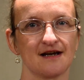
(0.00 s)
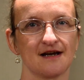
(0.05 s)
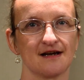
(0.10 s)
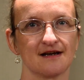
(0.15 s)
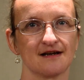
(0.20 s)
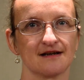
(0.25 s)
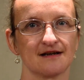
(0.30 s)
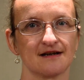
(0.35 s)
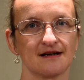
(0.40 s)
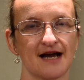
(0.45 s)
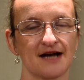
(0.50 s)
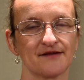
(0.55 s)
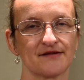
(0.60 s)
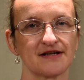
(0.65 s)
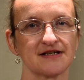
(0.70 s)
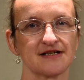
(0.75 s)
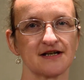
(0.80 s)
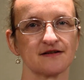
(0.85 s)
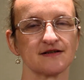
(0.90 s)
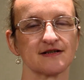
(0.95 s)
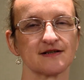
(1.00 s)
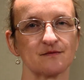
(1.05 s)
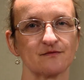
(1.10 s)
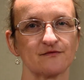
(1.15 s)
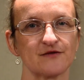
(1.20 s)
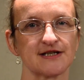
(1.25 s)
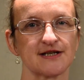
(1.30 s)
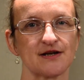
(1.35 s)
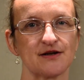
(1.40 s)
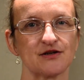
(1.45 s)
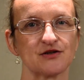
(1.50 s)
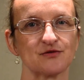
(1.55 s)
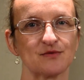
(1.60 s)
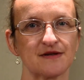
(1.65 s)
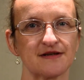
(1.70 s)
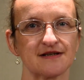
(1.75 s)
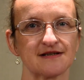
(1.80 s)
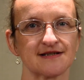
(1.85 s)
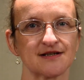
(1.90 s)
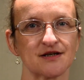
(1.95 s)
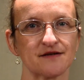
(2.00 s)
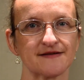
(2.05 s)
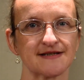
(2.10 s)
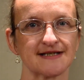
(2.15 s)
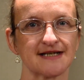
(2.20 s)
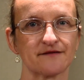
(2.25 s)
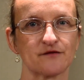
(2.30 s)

having done some research with the service